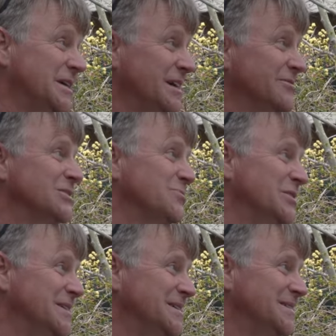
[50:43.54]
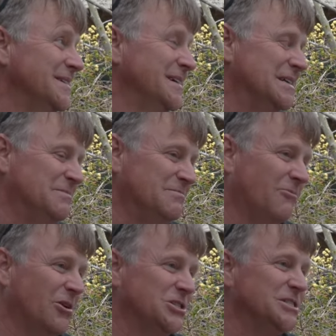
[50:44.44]
at Heronswood in, in
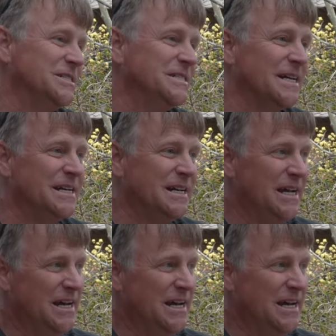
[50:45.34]
Washington State,